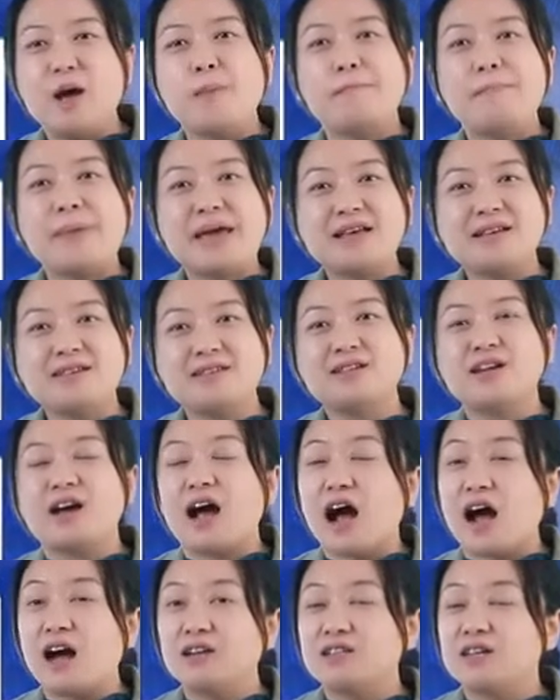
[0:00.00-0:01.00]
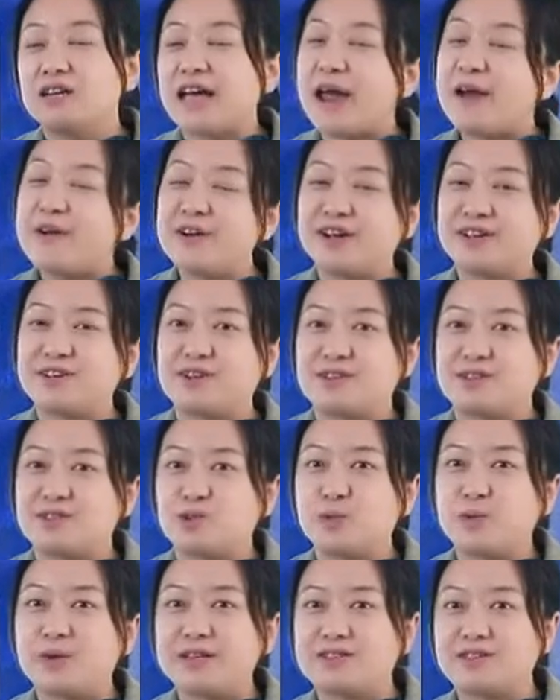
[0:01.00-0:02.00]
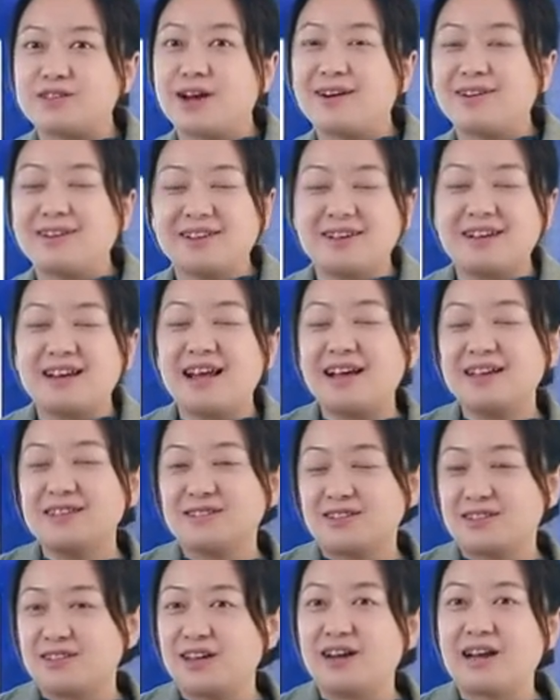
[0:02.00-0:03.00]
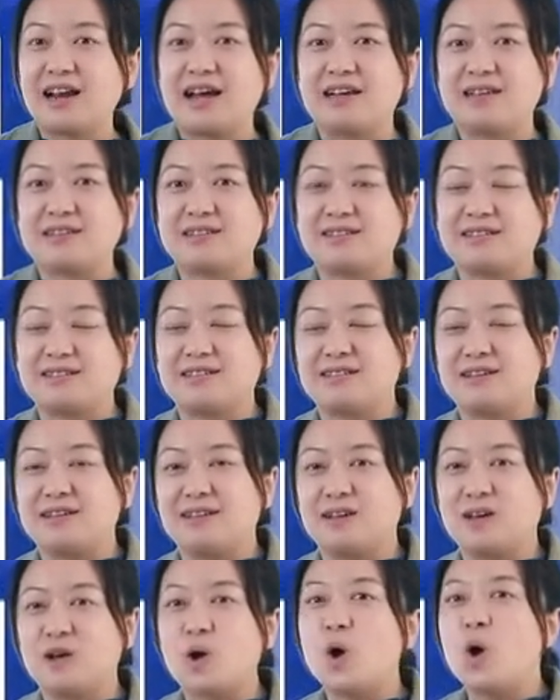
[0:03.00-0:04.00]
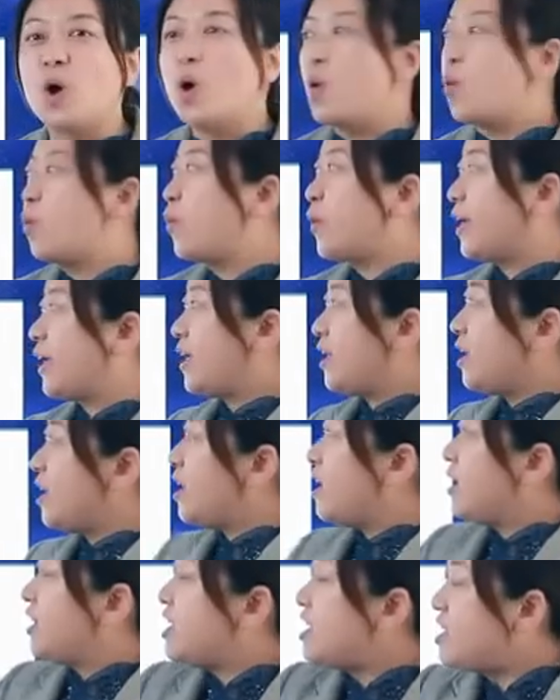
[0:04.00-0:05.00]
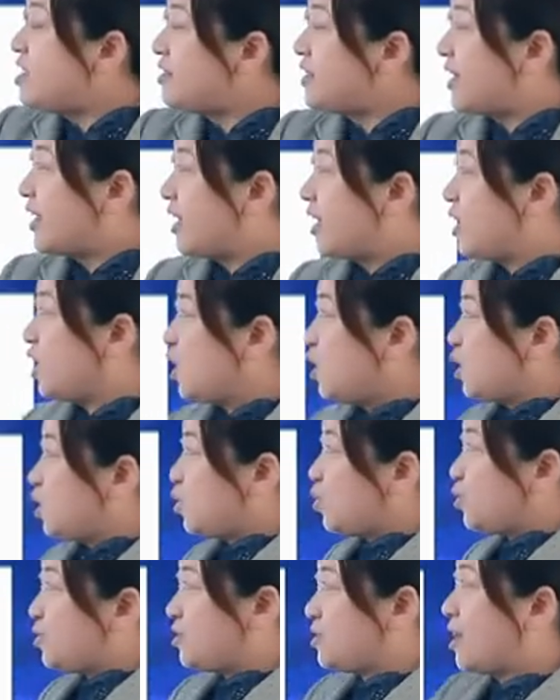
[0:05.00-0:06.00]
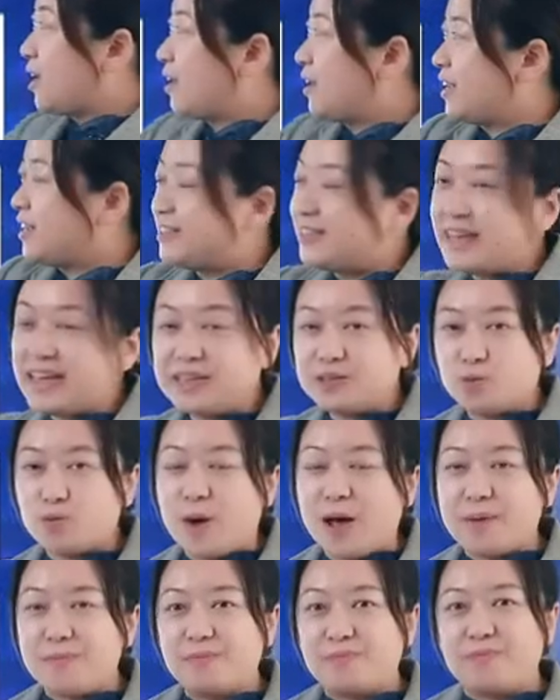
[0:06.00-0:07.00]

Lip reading: Based on the characters we studied last class, we easier to study this one.